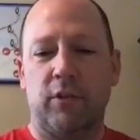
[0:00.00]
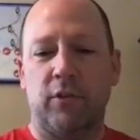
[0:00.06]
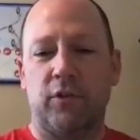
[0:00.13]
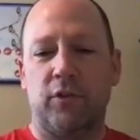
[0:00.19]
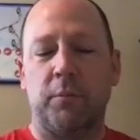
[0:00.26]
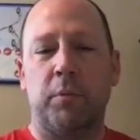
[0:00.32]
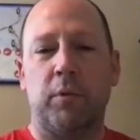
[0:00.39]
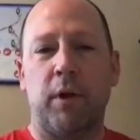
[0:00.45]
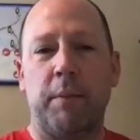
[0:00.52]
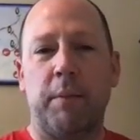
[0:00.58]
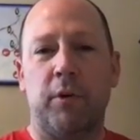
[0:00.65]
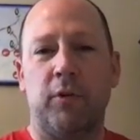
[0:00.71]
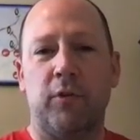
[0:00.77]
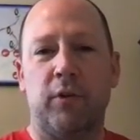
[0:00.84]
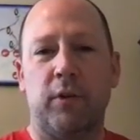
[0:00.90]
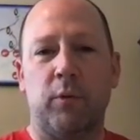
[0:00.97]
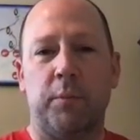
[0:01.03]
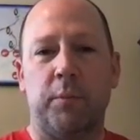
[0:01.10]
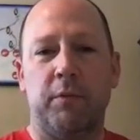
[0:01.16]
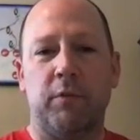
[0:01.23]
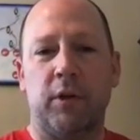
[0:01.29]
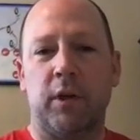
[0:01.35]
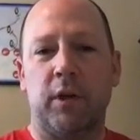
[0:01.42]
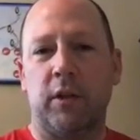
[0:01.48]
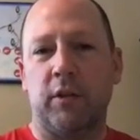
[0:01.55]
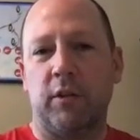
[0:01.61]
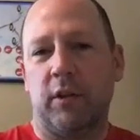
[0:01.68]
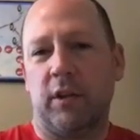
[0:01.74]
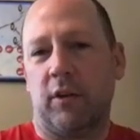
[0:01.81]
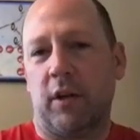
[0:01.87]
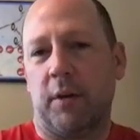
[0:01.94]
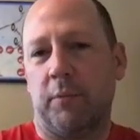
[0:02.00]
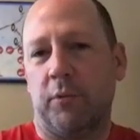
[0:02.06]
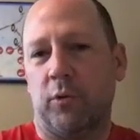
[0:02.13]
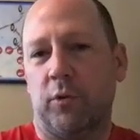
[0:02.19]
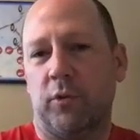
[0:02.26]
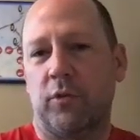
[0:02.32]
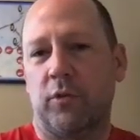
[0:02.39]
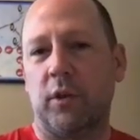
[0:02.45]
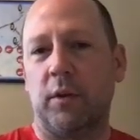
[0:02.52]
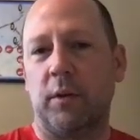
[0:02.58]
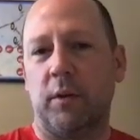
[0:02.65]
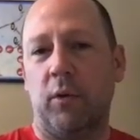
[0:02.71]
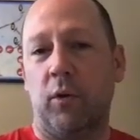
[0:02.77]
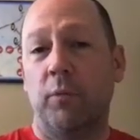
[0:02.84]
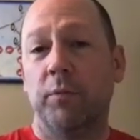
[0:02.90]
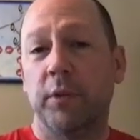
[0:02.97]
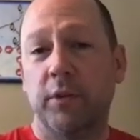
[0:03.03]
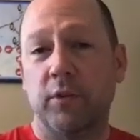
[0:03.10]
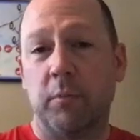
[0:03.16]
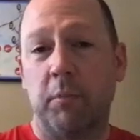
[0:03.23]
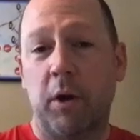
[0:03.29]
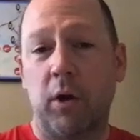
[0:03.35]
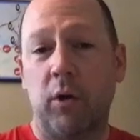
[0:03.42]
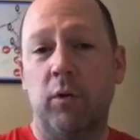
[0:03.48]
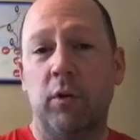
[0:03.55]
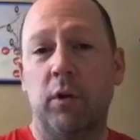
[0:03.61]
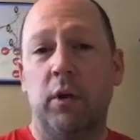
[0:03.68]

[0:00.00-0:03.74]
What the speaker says: There's some parameters that will be very clear that'll come to us hopefully tomorrow.